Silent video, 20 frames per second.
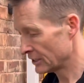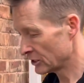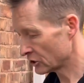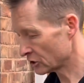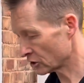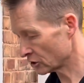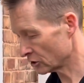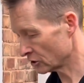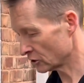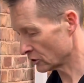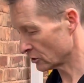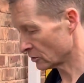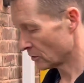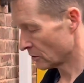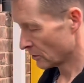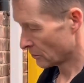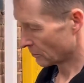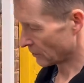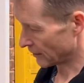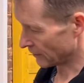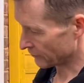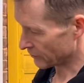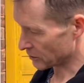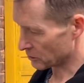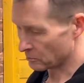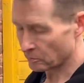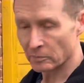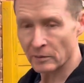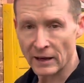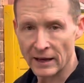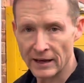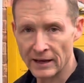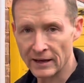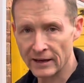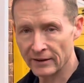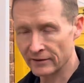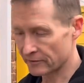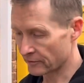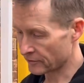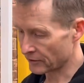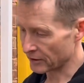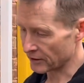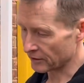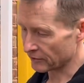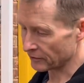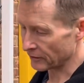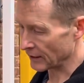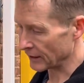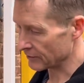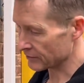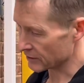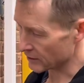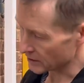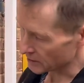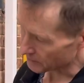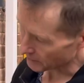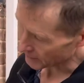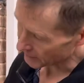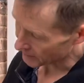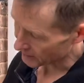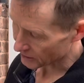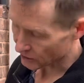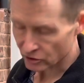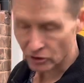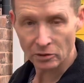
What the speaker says: So we have this 35cm